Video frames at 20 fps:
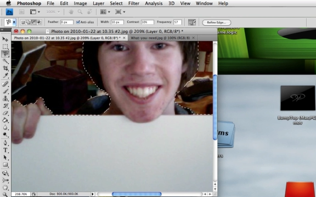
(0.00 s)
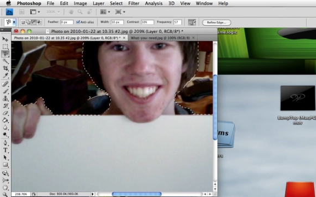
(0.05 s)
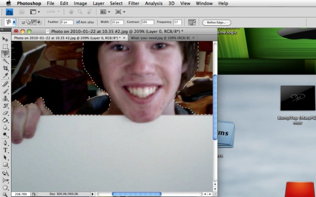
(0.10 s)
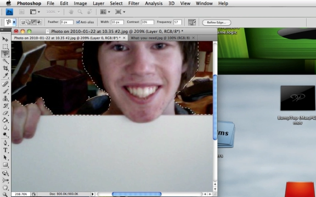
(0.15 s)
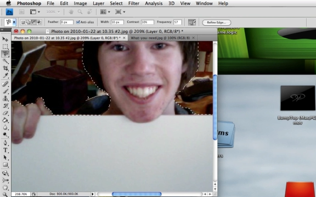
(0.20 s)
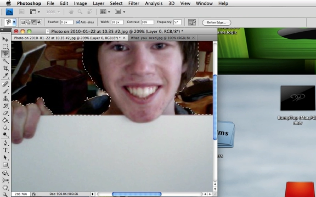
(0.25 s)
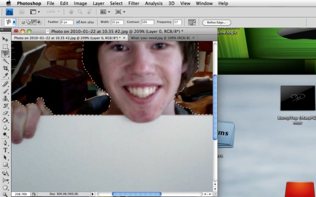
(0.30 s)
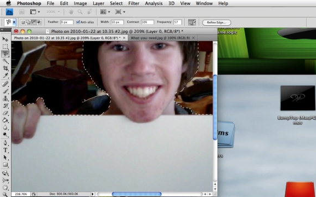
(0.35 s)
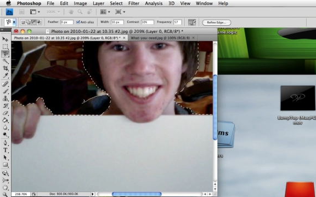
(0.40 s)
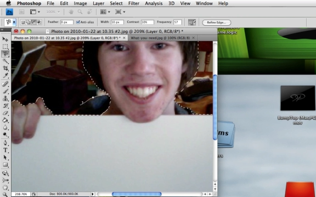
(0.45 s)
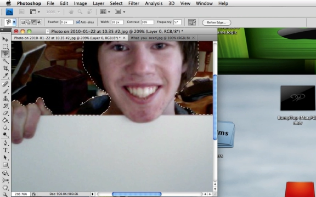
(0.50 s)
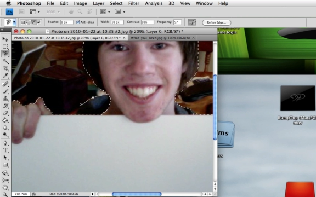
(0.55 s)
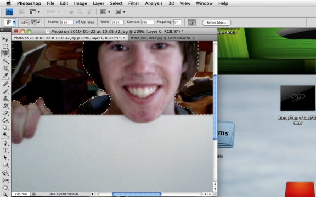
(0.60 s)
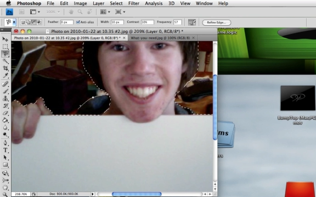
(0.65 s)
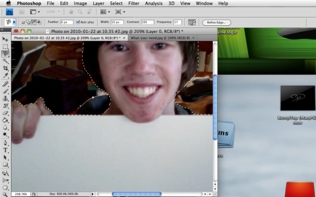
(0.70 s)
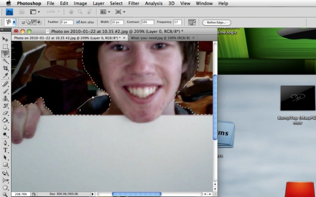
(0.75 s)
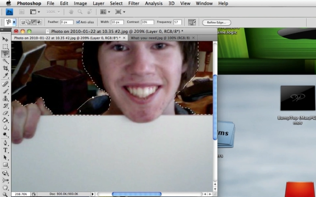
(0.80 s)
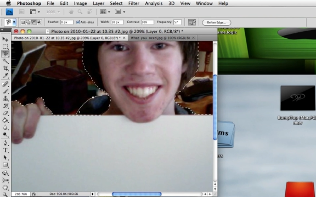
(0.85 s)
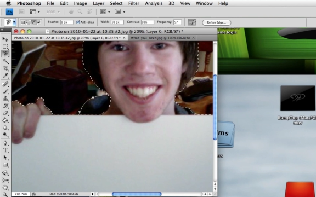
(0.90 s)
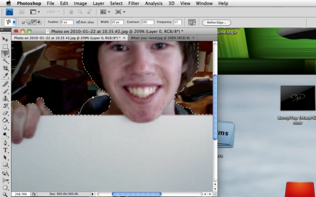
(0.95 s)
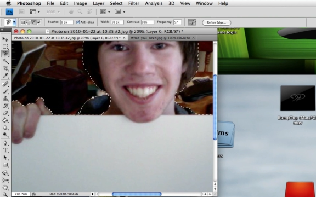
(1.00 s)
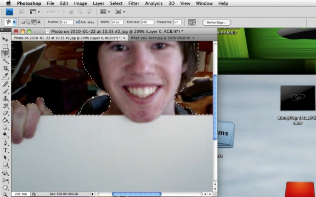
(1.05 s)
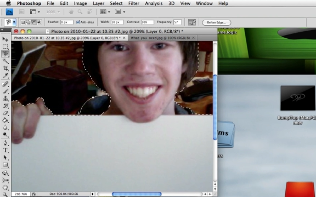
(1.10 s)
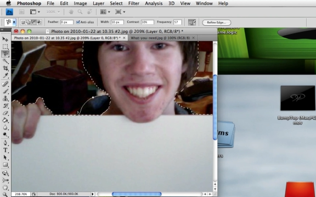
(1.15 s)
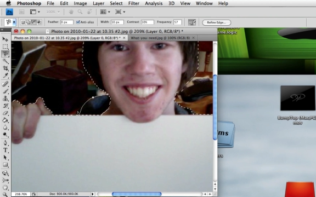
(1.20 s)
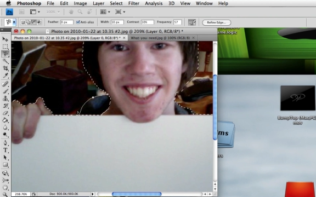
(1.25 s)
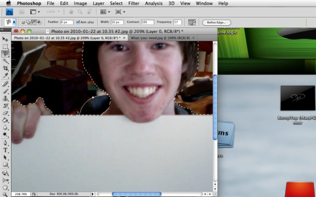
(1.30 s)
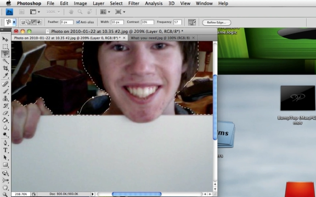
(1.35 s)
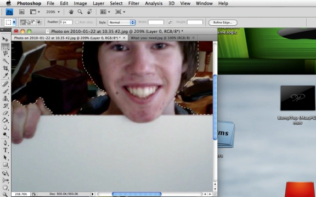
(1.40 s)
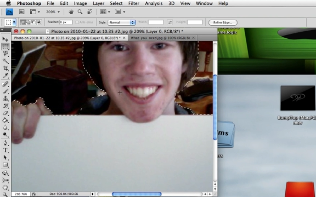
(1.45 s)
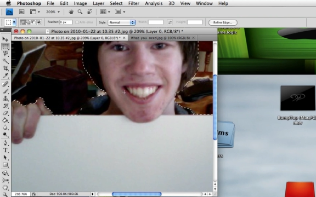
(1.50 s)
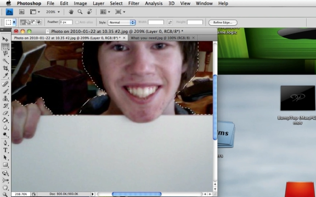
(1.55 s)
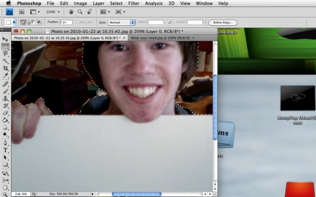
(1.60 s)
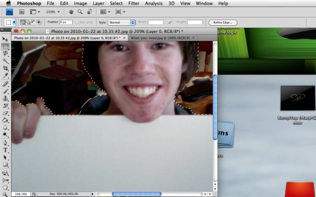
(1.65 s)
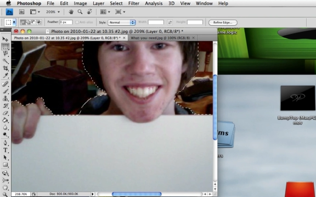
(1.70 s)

(no one is talking)